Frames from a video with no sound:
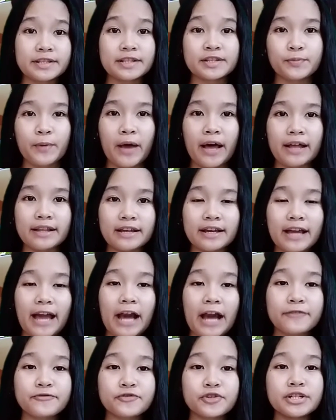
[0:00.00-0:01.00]
swelling
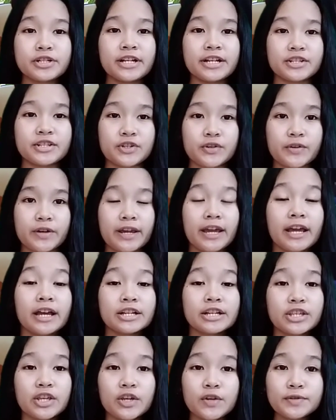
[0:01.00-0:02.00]
after an injury,
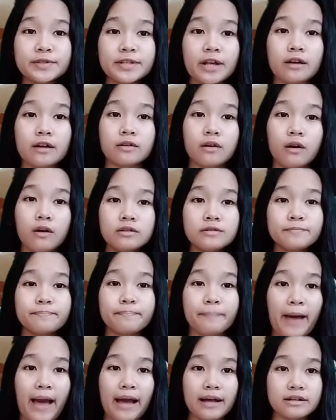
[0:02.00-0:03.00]
use a
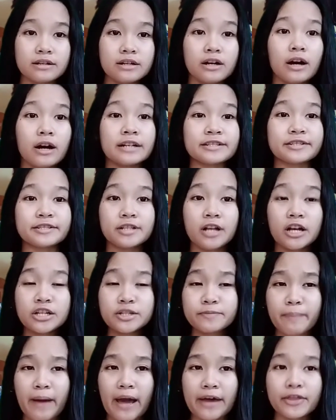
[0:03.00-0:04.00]
cold pack, a
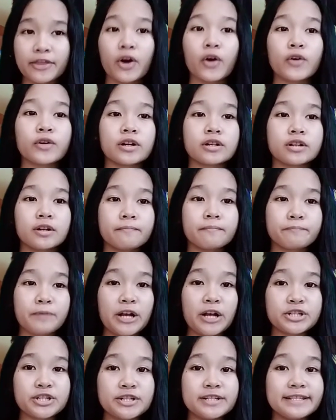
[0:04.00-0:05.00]
slush bath, or a
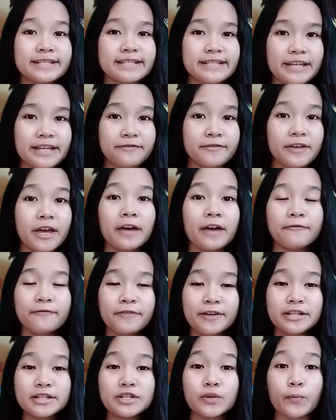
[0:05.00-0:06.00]
compression sleeve
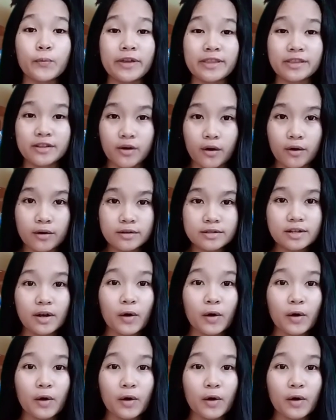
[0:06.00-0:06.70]
filled with cold